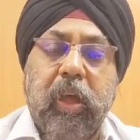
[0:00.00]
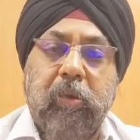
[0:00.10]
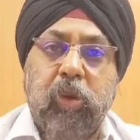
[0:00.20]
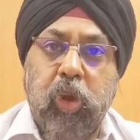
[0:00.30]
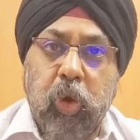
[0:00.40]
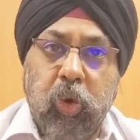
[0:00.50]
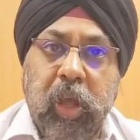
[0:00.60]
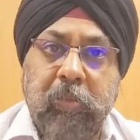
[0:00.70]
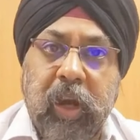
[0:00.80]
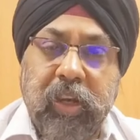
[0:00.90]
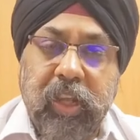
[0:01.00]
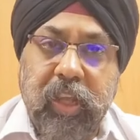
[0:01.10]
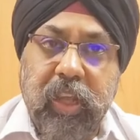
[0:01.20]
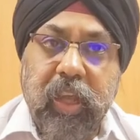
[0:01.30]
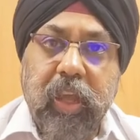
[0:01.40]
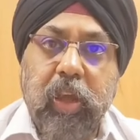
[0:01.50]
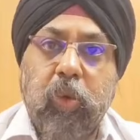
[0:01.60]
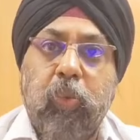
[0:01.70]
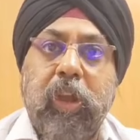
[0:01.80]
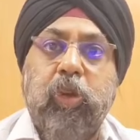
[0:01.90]
low MRD
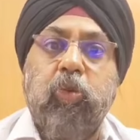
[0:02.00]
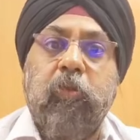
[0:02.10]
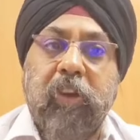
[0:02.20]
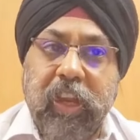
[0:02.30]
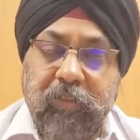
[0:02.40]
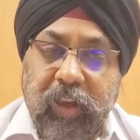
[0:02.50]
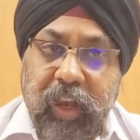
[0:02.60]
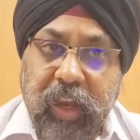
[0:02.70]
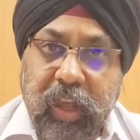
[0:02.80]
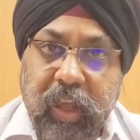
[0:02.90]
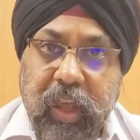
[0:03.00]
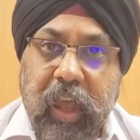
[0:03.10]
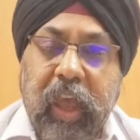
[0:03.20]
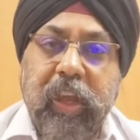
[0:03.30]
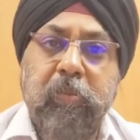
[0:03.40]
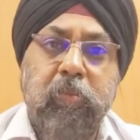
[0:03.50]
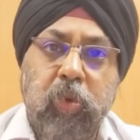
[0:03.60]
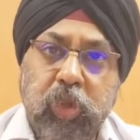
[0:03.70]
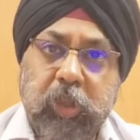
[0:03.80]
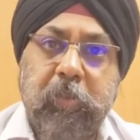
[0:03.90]
will do very well, and
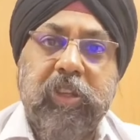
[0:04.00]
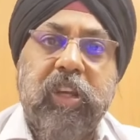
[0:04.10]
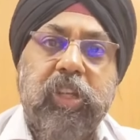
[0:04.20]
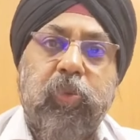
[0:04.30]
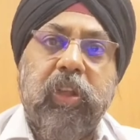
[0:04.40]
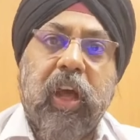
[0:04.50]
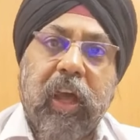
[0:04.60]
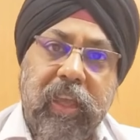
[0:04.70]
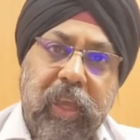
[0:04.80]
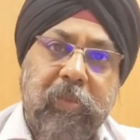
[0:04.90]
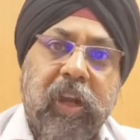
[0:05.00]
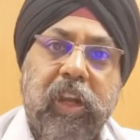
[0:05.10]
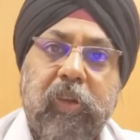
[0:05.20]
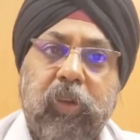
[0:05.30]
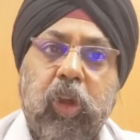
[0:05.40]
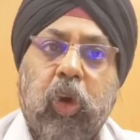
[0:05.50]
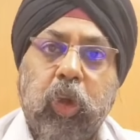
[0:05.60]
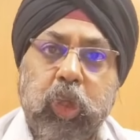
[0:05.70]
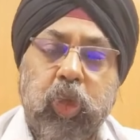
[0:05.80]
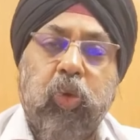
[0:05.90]
most patients with high MRD will
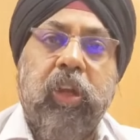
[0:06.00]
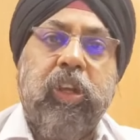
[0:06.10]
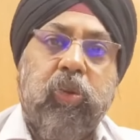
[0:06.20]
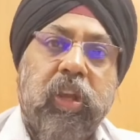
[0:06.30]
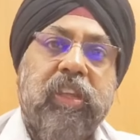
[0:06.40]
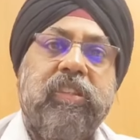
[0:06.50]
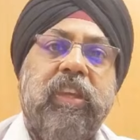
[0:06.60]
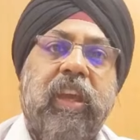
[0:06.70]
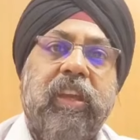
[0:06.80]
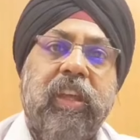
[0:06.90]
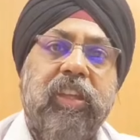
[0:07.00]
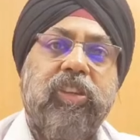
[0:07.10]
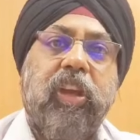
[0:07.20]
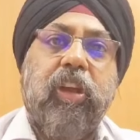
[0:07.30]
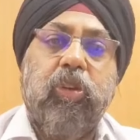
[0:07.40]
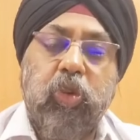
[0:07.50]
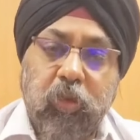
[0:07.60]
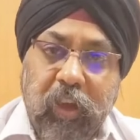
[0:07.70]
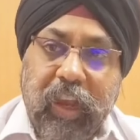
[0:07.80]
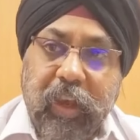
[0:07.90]
also, in today's day and age, do
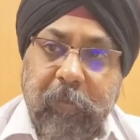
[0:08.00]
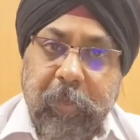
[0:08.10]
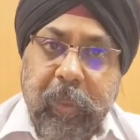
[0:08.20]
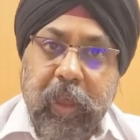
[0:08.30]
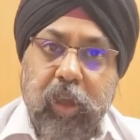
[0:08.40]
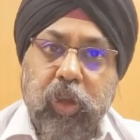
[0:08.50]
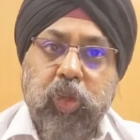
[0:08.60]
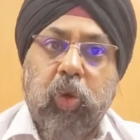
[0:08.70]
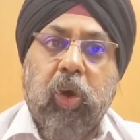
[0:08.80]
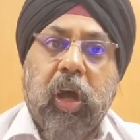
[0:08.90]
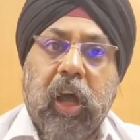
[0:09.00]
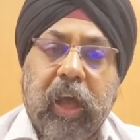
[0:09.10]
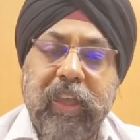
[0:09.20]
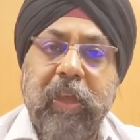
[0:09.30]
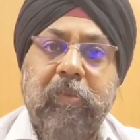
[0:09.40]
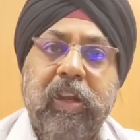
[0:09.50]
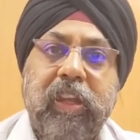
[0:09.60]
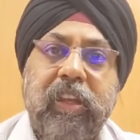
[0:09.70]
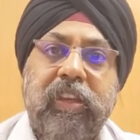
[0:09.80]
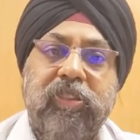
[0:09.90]
well. So a high
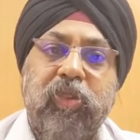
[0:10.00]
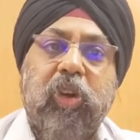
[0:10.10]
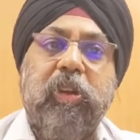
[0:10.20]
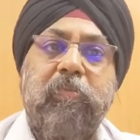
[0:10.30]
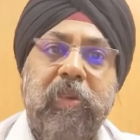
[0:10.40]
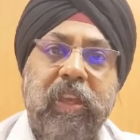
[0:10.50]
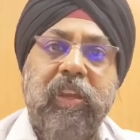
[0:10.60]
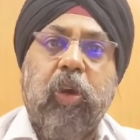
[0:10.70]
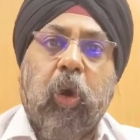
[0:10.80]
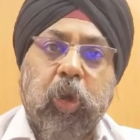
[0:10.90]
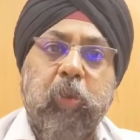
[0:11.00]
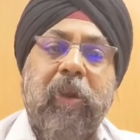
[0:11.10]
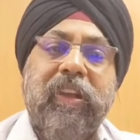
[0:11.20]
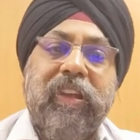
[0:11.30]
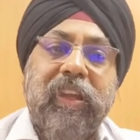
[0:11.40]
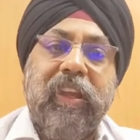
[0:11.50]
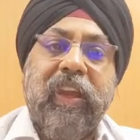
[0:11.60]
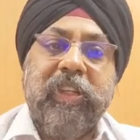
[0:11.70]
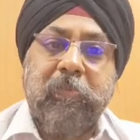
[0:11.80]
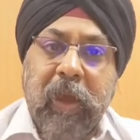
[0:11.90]
MRD does not mean automatically
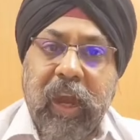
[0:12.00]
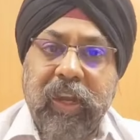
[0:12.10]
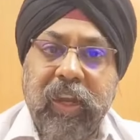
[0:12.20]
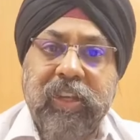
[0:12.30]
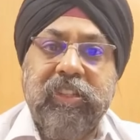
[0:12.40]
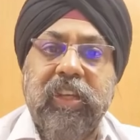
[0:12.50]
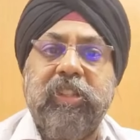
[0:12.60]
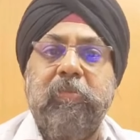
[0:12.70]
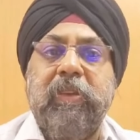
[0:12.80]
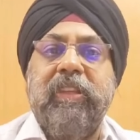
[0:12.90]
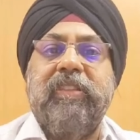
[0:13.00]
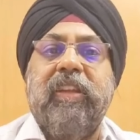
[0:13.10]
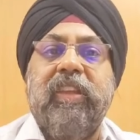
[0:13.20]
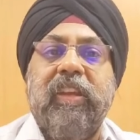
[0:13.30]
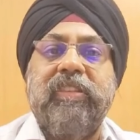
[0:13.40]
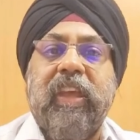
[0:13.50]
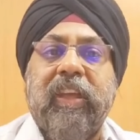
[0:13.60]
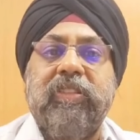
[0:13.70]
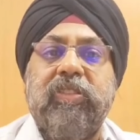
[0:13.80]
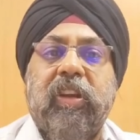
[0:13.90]
it's bad. It just means that there is
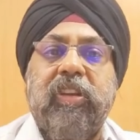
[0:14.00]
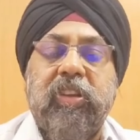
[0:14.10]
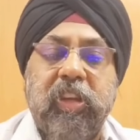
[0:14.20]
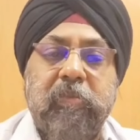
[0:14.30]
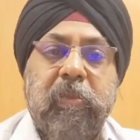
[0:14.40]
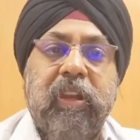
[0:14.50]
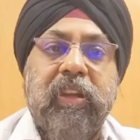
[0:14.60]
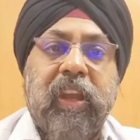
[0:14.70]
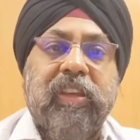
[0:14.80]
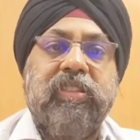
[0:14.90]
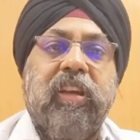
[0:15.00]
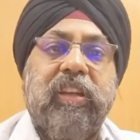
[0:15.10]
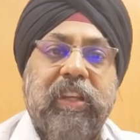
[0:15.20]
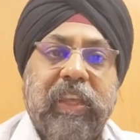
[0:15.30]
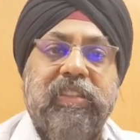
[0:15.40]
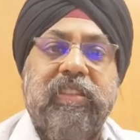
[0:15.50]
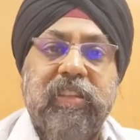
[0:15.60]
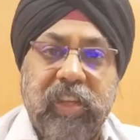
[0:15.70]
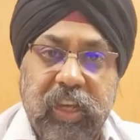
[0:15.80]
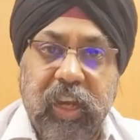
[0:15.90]
extra treatment and extra
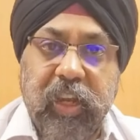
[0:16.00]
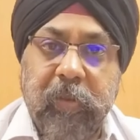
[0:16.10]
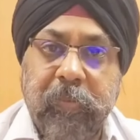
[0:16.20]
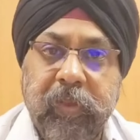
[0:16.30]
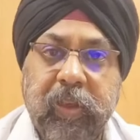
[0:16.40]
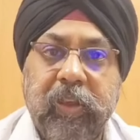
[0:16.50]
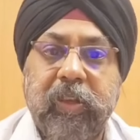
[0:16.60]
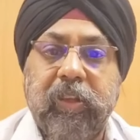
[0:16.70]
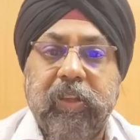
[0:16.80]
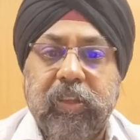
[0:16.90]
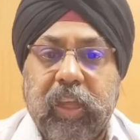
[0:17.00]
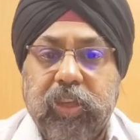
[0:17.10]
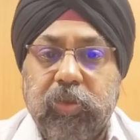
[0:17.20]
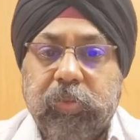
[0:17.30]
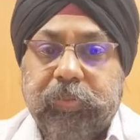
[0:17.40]
tests needed. Thank you.